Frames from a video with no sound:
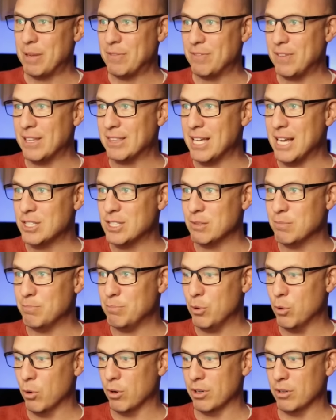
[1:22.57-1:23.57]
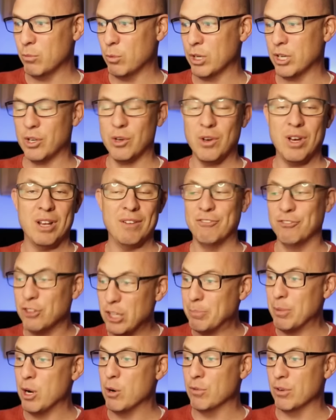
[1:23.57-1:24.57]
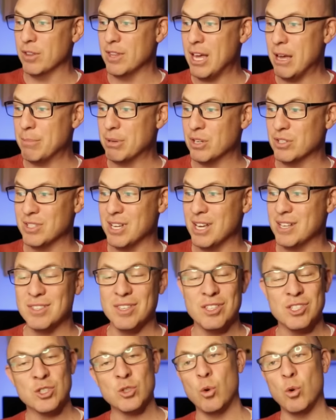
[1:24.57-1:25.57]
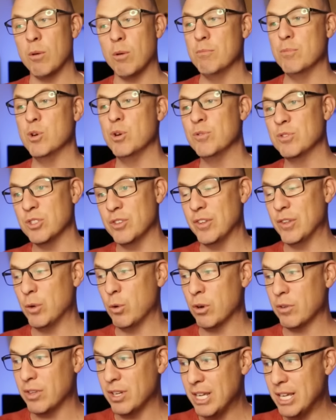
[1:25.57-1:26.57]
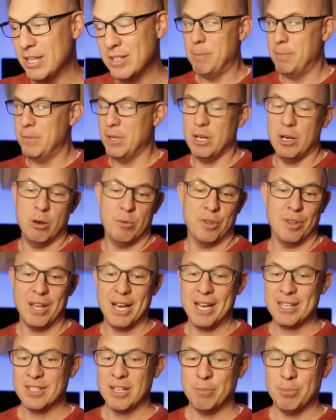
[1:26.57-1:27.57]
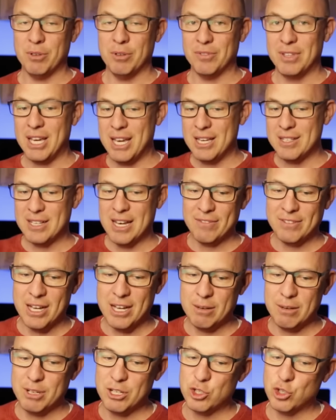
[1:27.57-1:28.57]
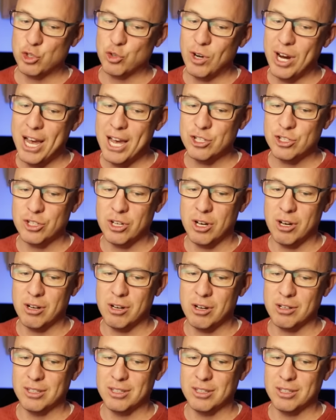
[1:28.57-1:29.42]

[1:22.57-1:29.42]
I think that's important. We're going to go ahead and flip over to that because as this storm moves to the north and east, you know, the last couple of days, I've kind of been trash talking the